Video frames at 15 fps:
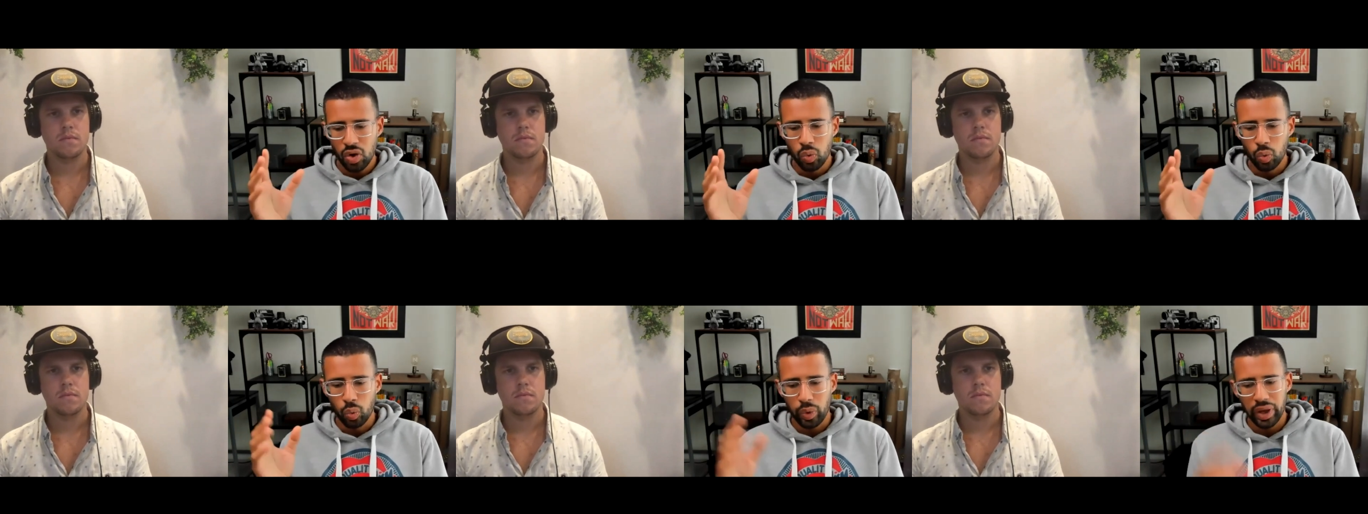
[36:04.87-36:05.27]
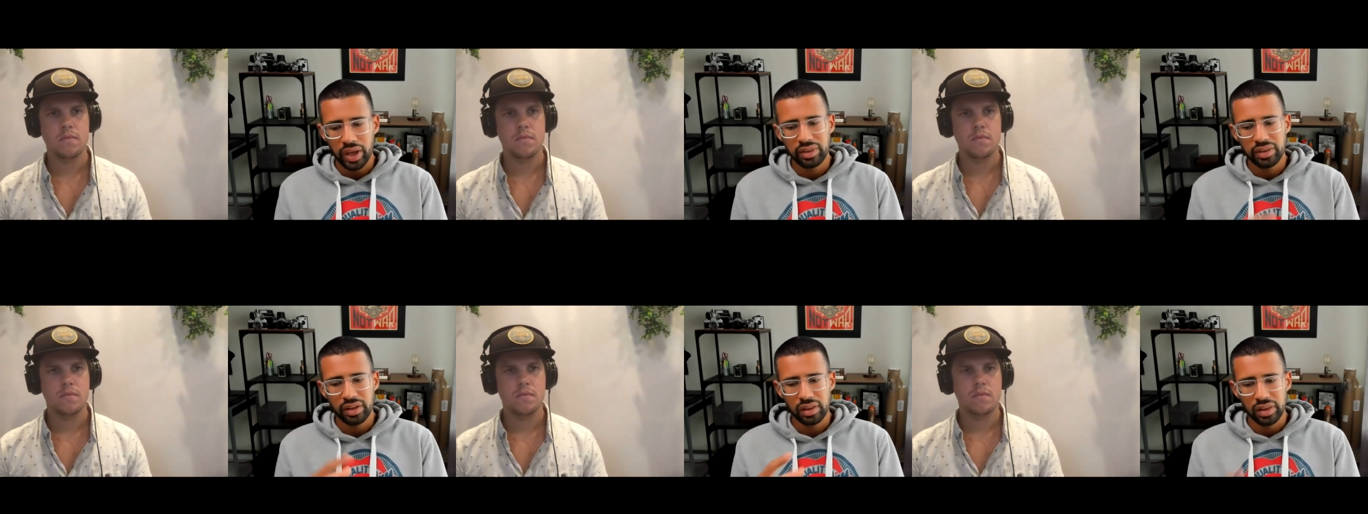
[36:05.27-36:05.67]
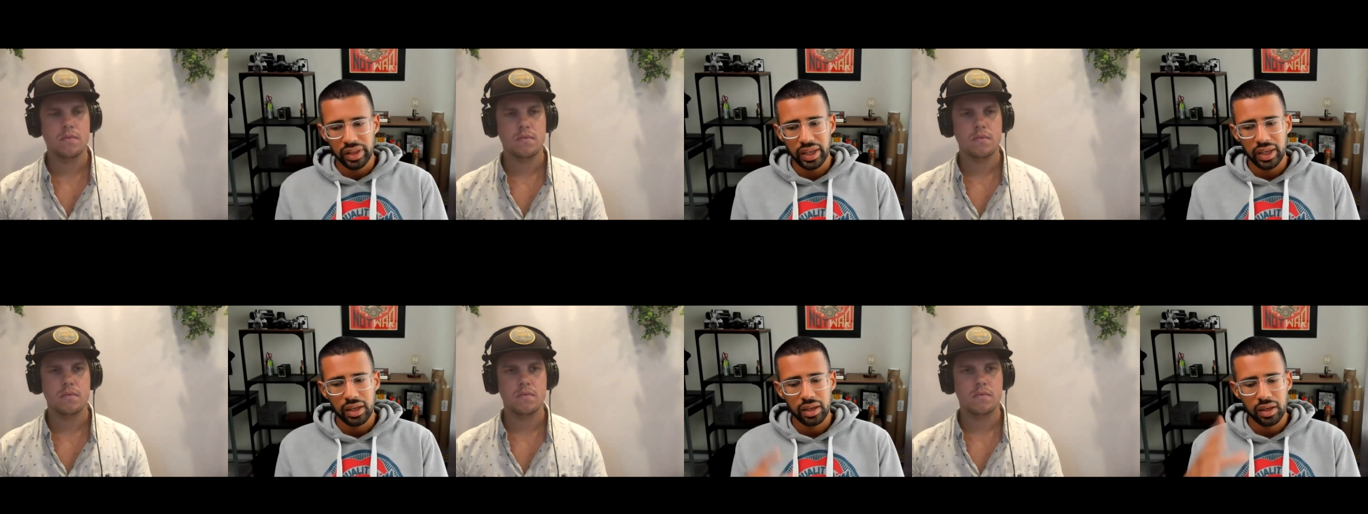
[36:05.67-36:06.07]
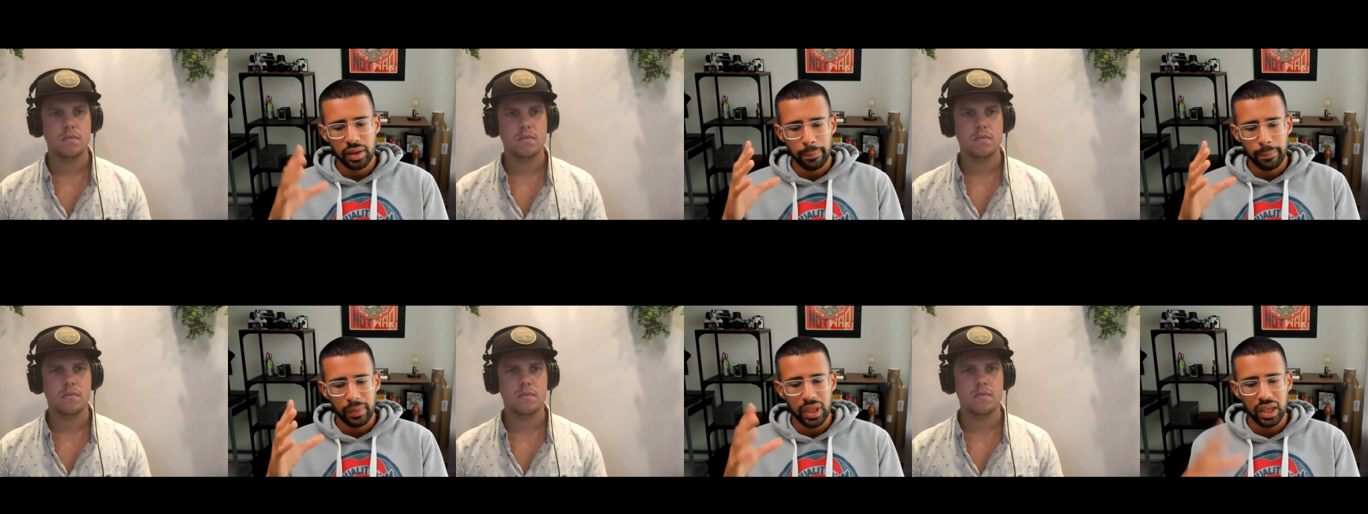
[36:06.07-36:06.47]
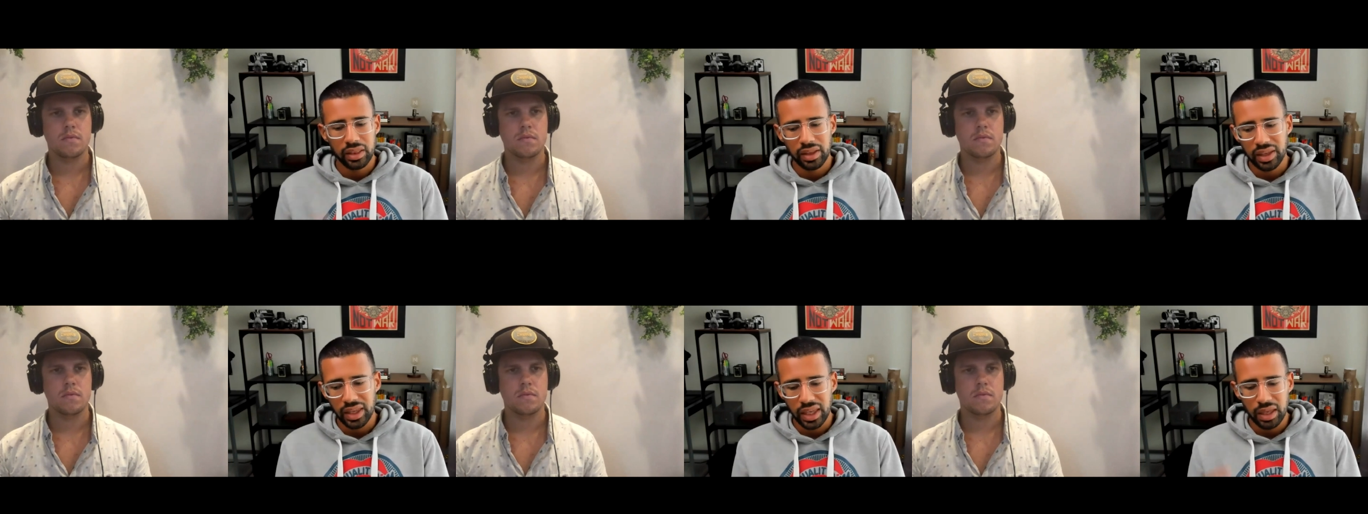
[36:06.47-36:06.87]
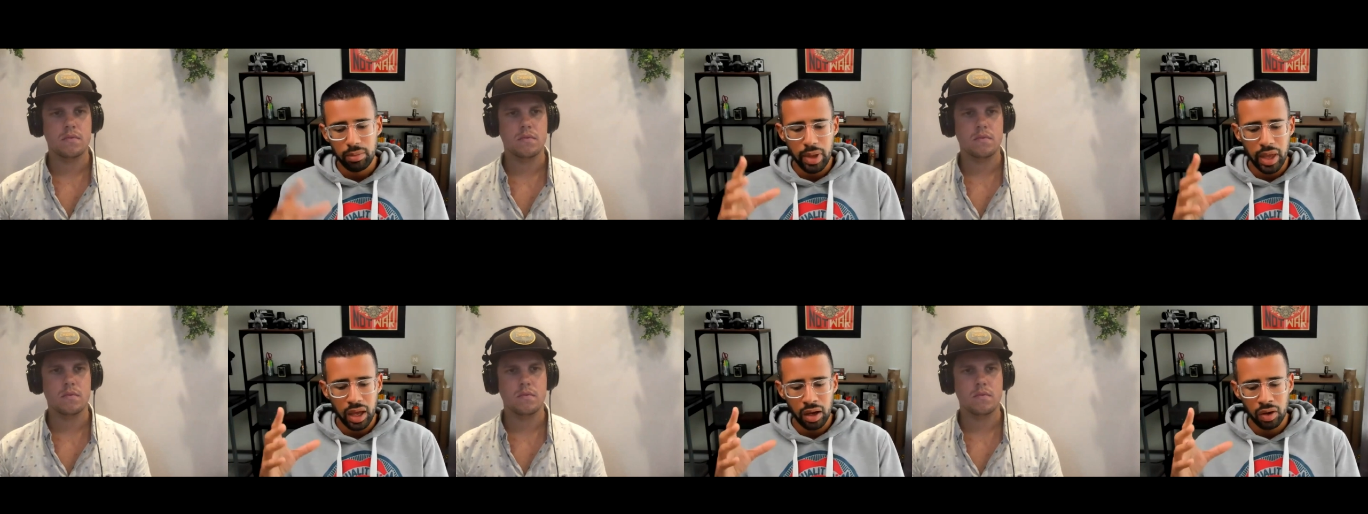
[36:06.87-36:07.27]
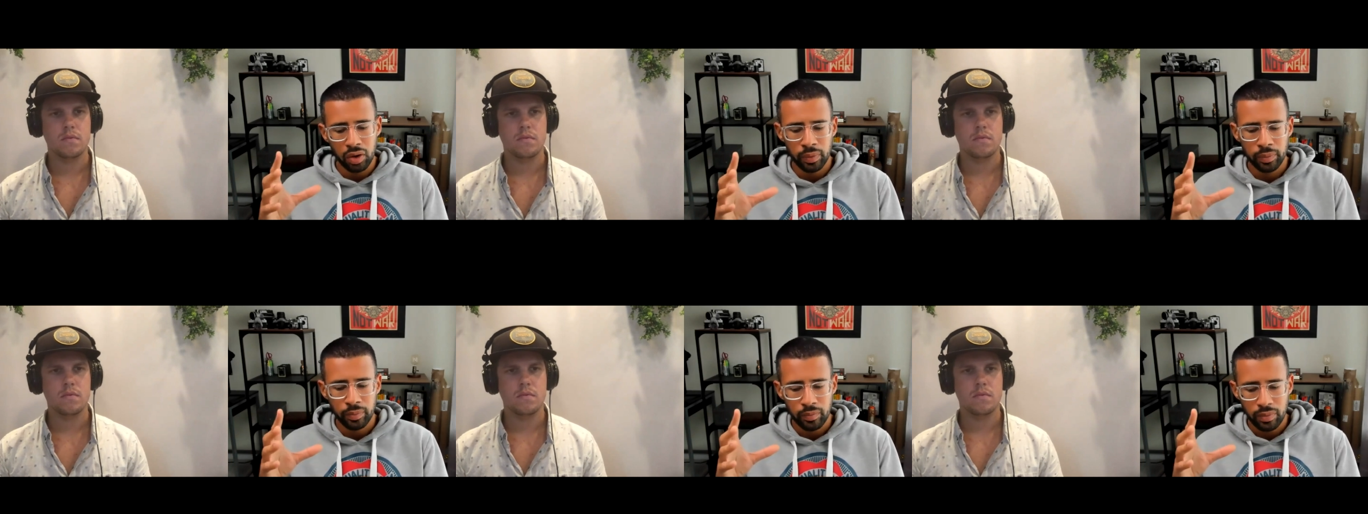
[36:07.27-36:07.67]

Speaker 1: with a link in the email